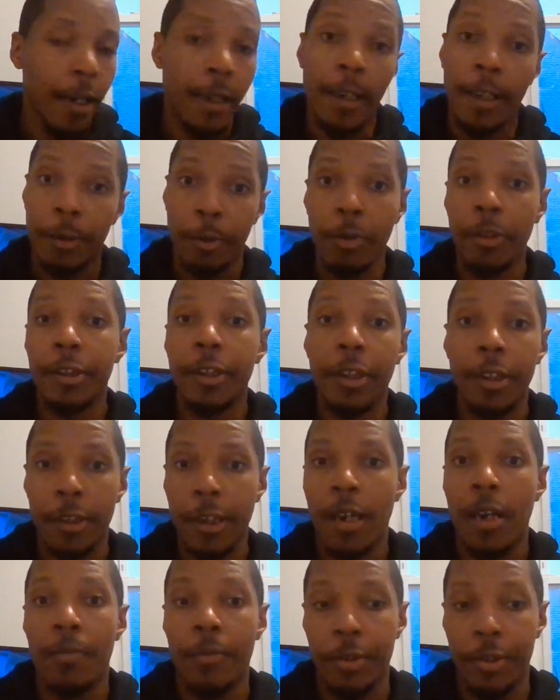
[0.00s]
And I thought this
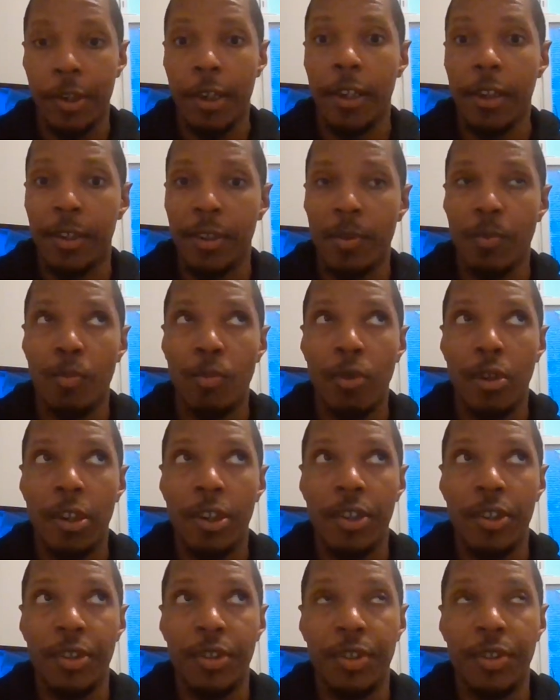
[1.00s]
conversation
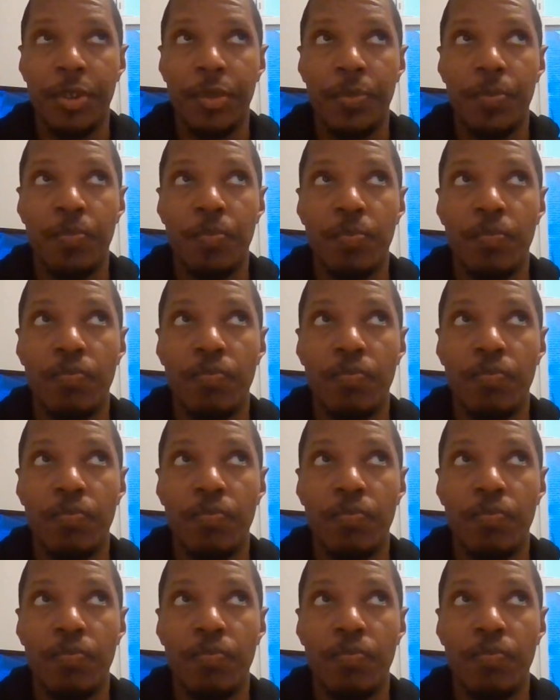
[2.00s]
was